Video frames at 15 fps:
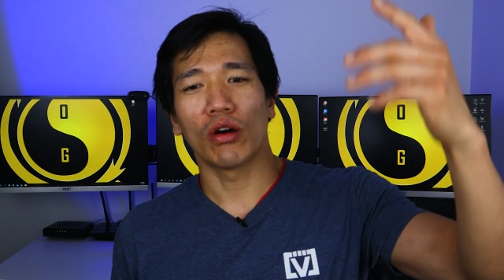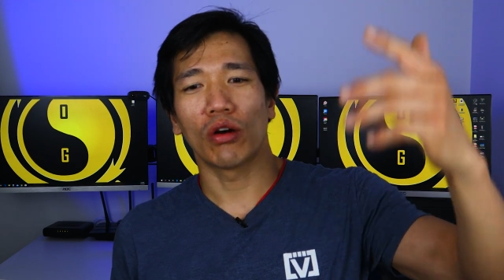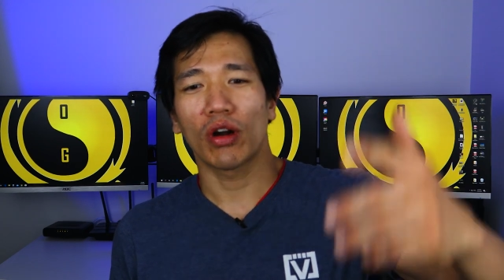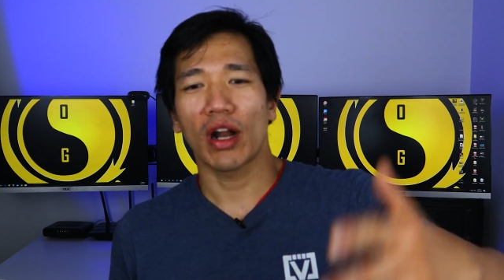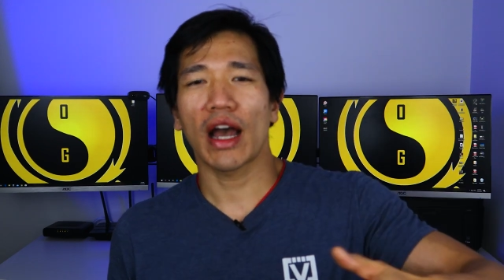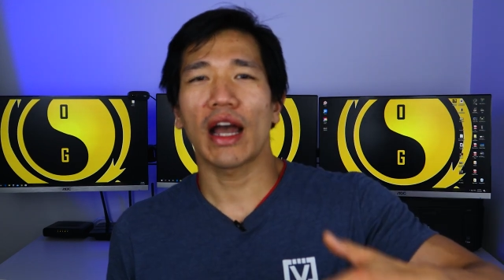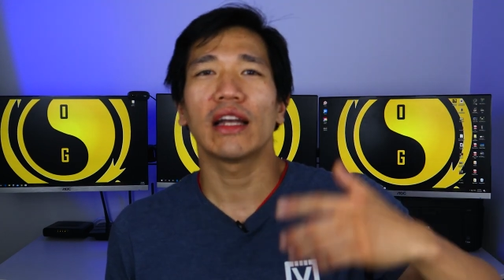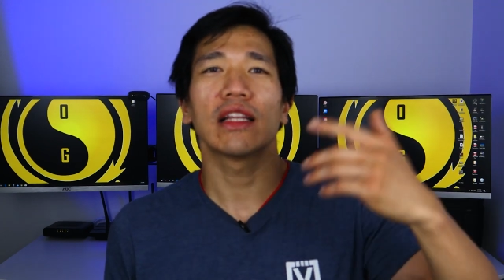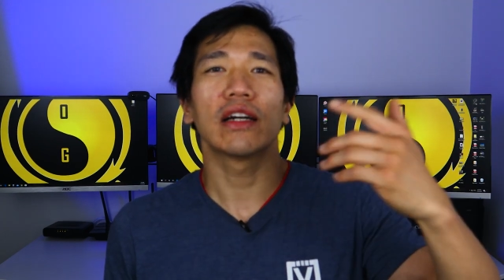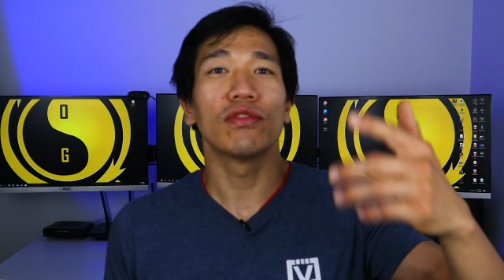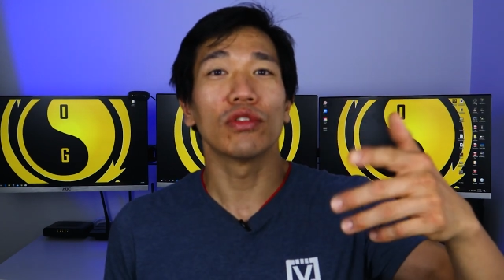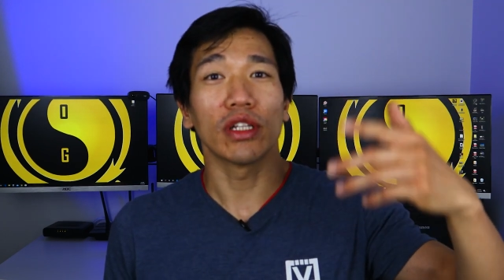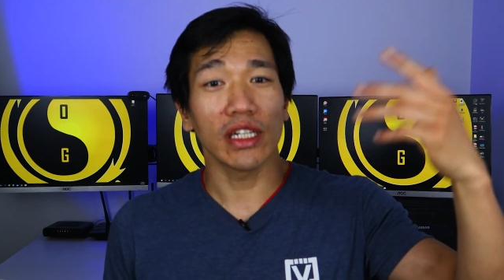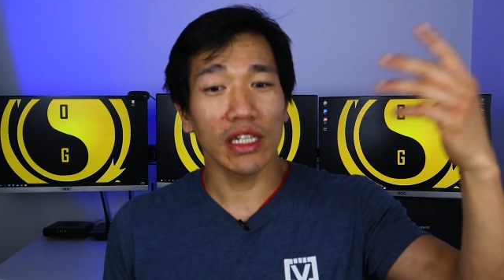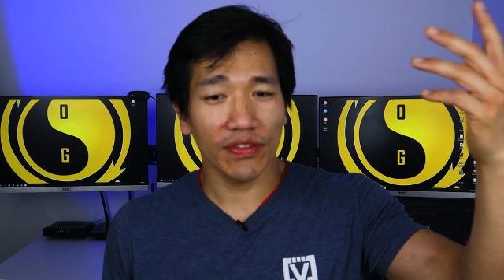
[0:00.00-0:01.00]
or high
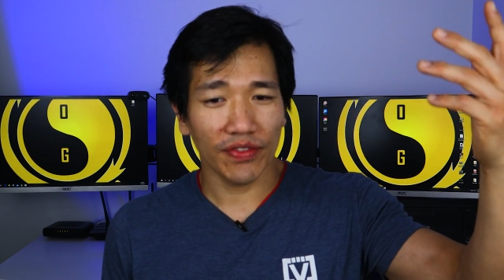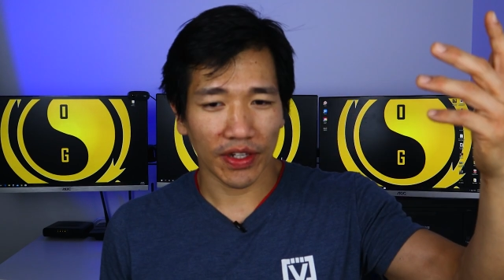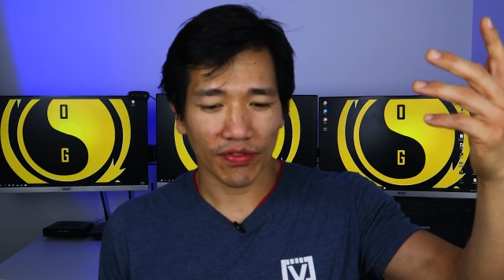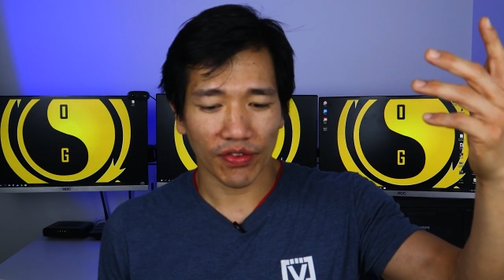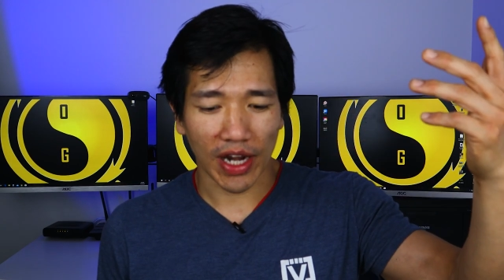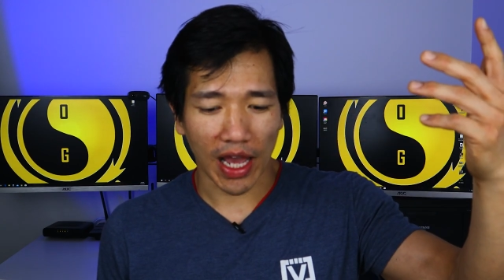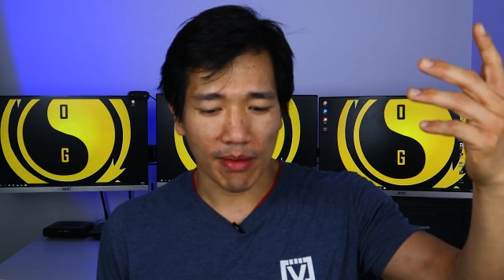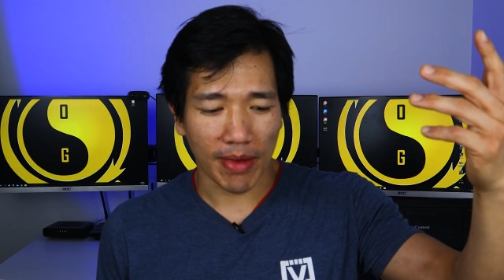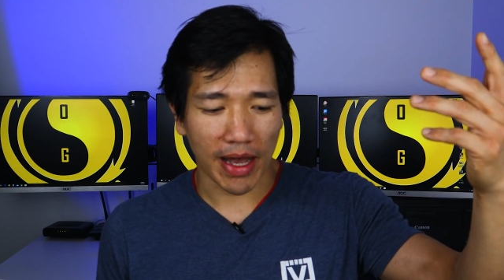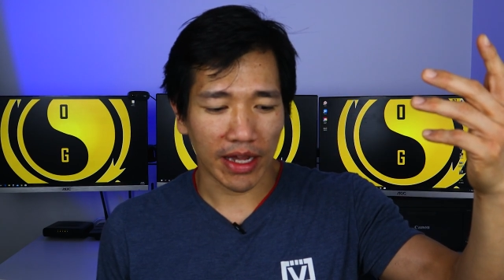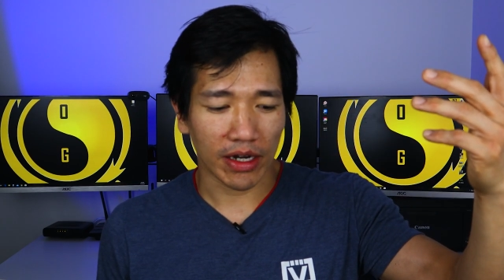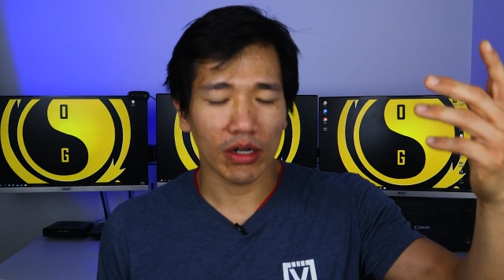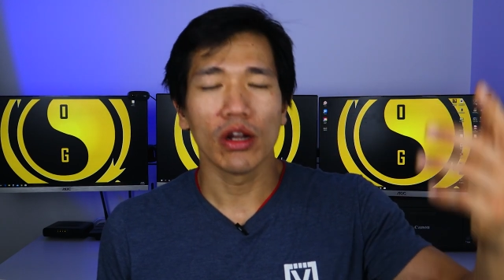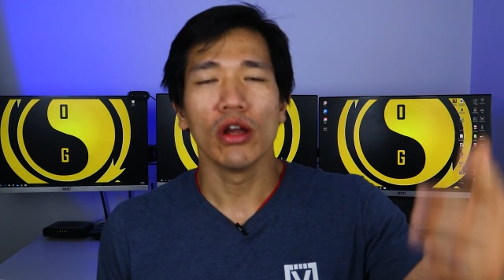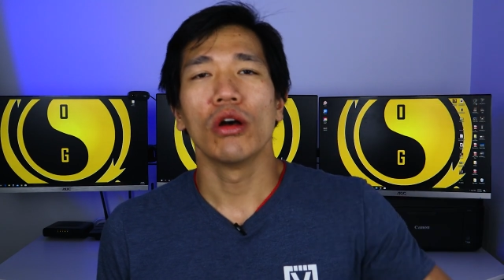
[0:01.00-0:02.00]
level anything for that
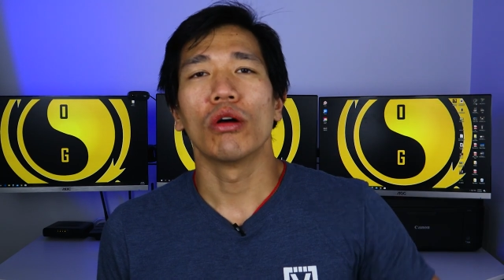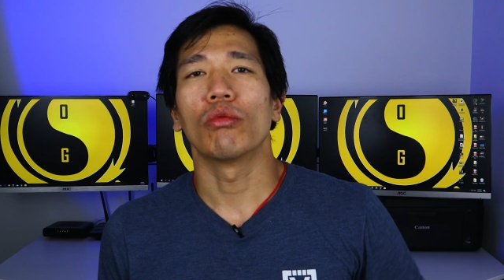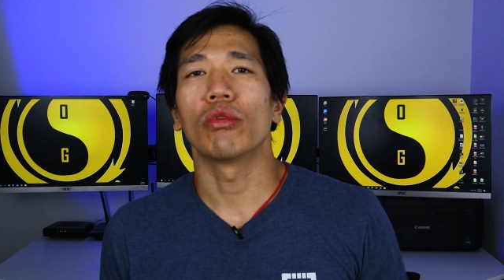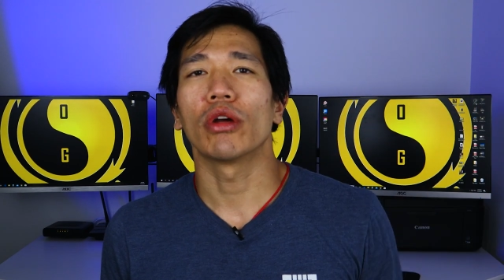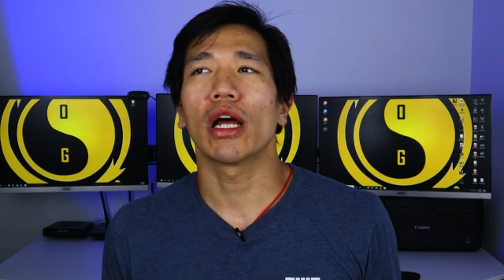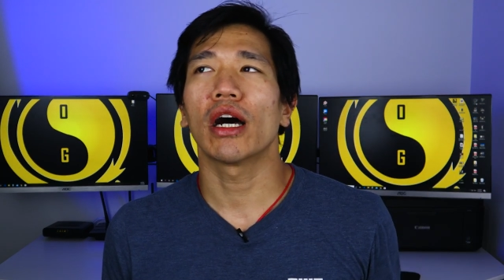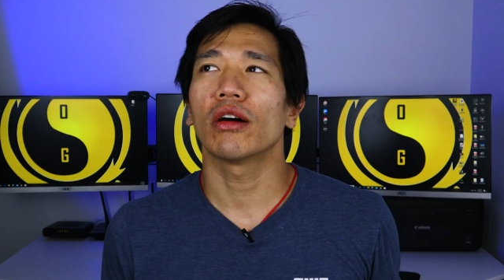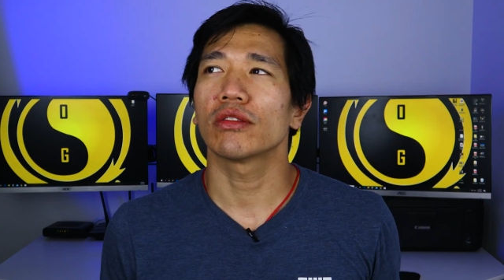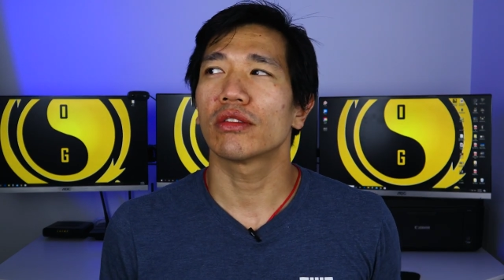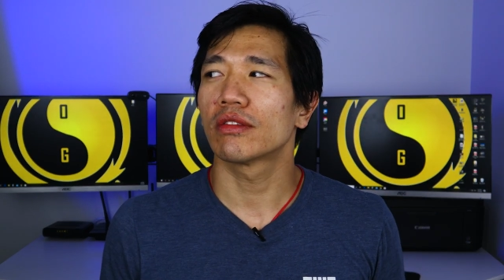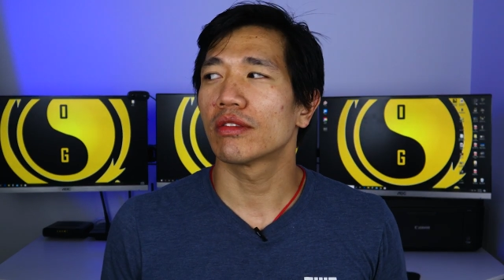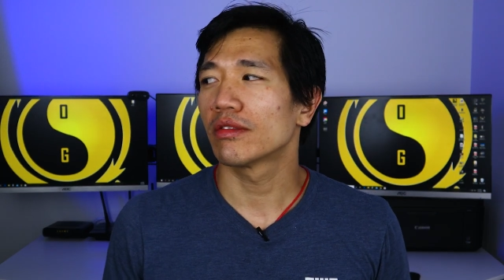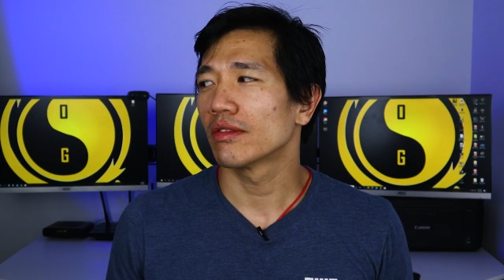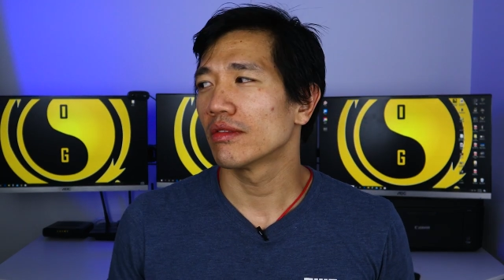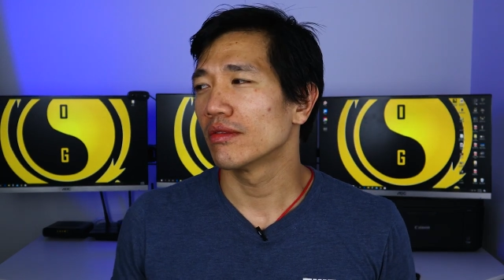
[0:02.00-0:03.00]
matter
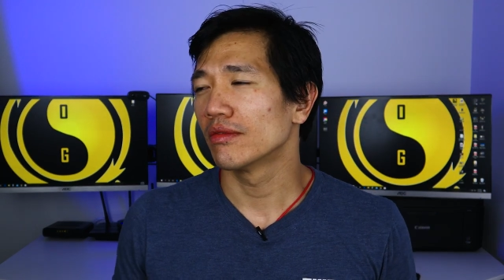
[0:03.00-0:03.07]
without